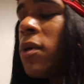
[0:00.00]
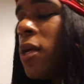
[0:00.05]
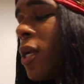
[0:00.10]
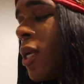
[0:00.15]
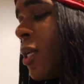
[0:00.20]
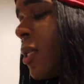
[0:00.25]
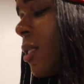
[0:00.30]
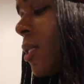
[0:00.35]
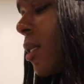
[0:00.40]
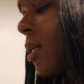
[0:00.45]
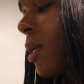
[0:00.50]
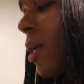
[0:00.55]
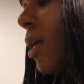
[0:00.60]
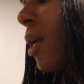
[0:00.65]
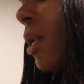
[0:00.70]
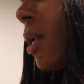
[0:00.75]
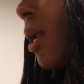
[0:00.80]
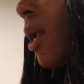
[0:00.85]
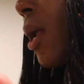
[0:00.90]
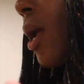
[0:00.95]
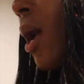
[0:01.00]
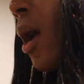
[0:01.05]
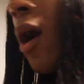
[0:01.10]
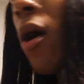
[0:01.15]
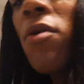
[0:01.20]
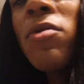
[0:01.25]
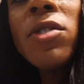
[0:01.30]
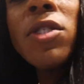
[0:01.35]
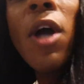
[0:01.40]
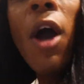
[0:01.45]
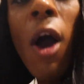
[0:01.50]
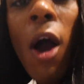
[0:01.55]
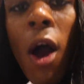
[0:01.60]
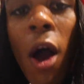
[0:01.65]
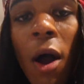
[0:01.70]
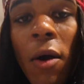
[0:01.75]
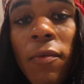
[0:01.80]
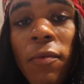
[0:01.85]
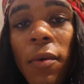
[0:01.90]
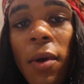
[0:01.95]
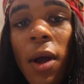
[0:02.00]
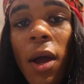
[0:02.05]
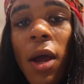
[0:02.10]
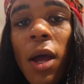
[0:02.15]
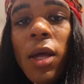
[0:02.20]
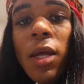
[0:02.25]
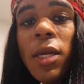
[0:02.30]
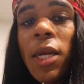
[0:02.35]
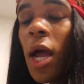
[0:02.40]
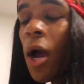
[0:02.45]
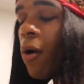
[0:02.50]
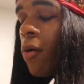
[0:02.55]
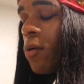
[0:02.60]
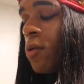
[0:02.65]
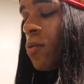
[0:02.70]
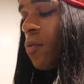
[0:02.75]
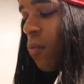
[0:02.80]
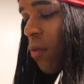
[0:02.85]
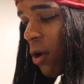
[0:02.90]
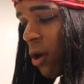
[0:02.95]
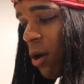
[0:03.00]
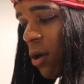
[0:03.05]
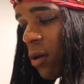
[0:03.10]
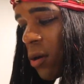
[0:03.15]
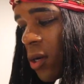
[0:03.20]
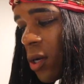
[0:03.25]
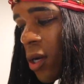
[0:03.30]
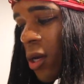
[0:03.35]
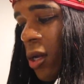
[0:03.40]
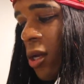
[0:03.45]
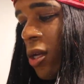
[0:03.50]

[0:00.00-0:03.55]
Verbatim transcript: minutes. I was off. That was wrong.